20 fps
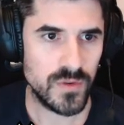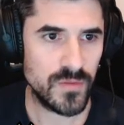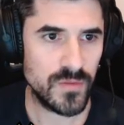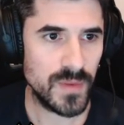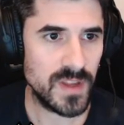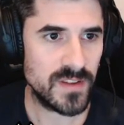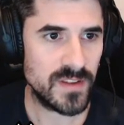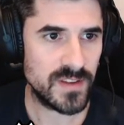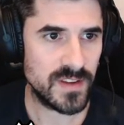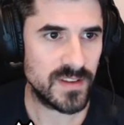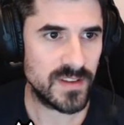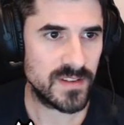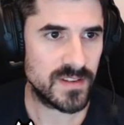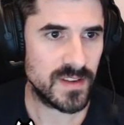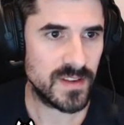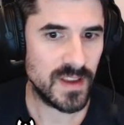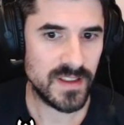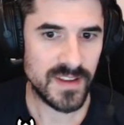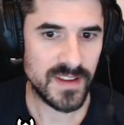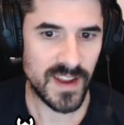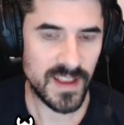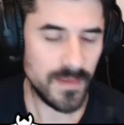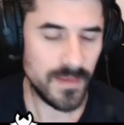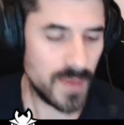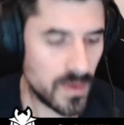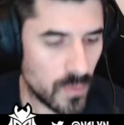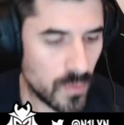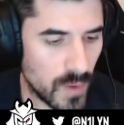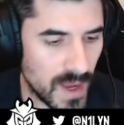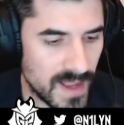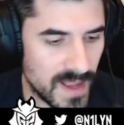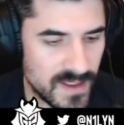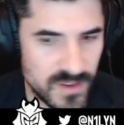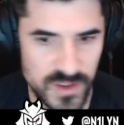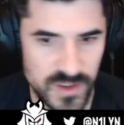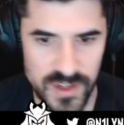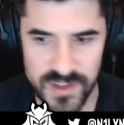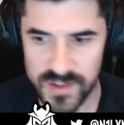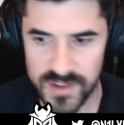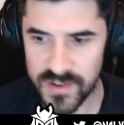means it's a tiny bit wet,
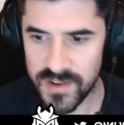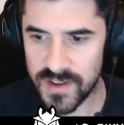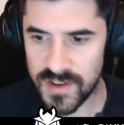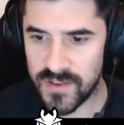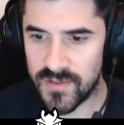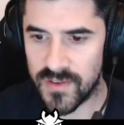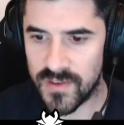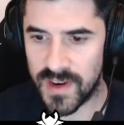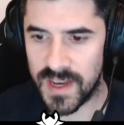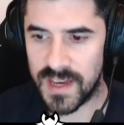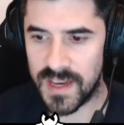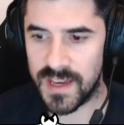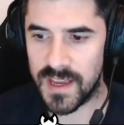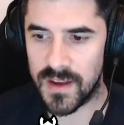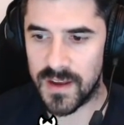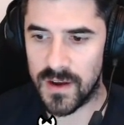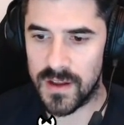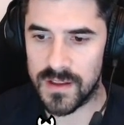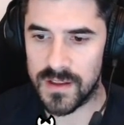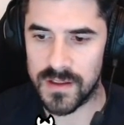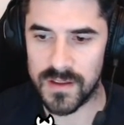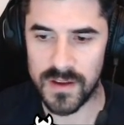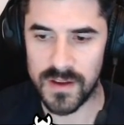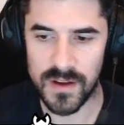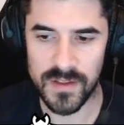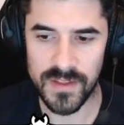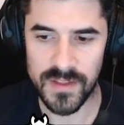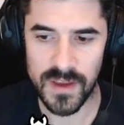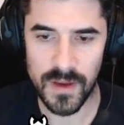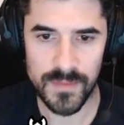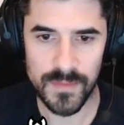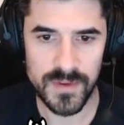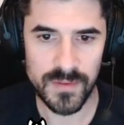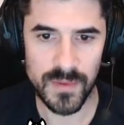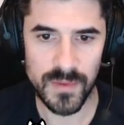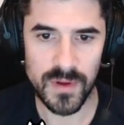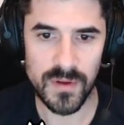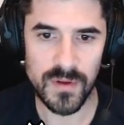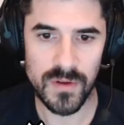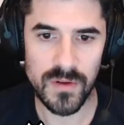just started raining on the
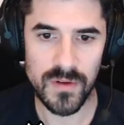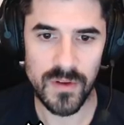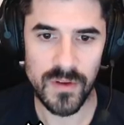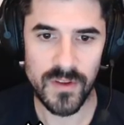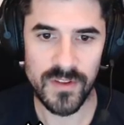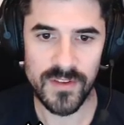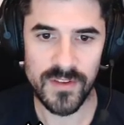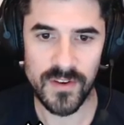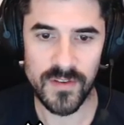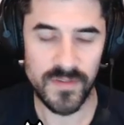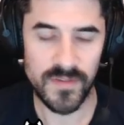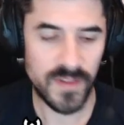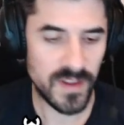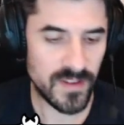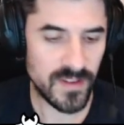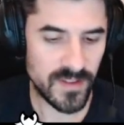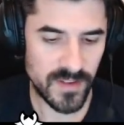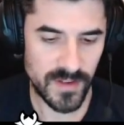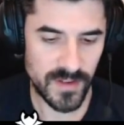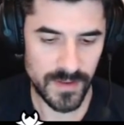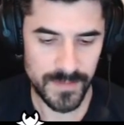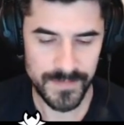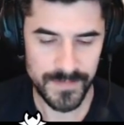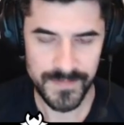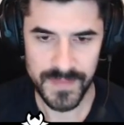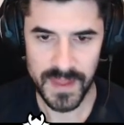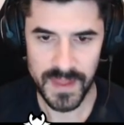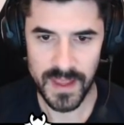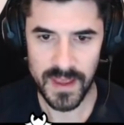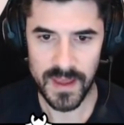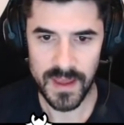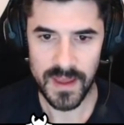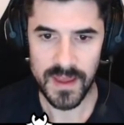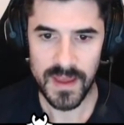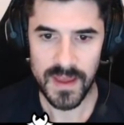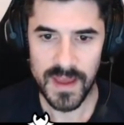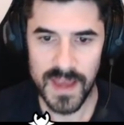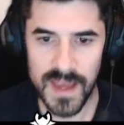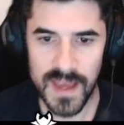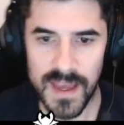optimal surface.
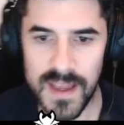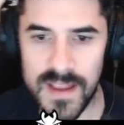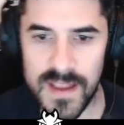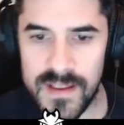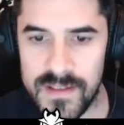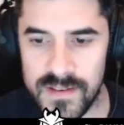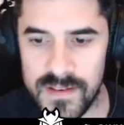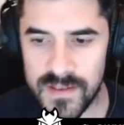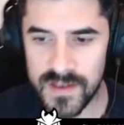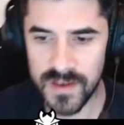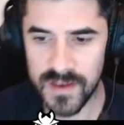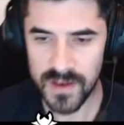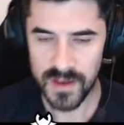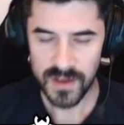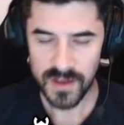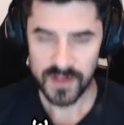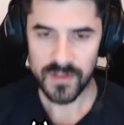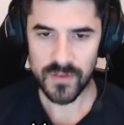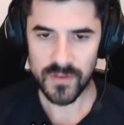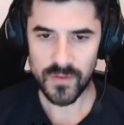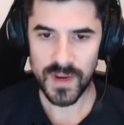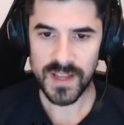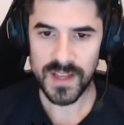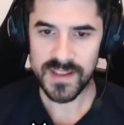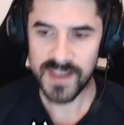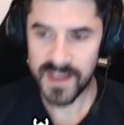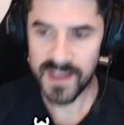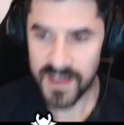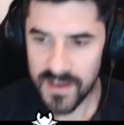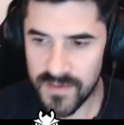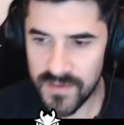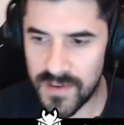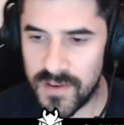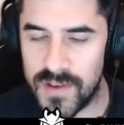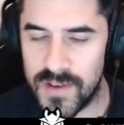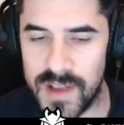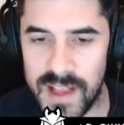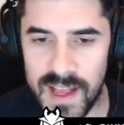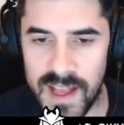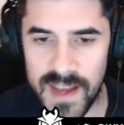And The rain tire
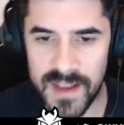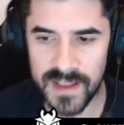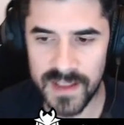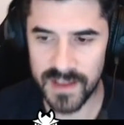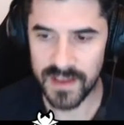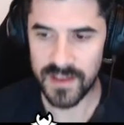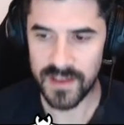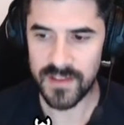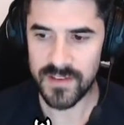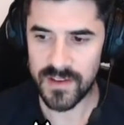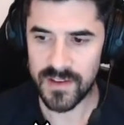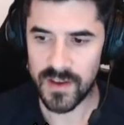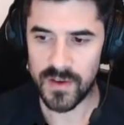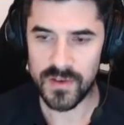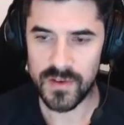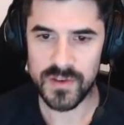very likely is going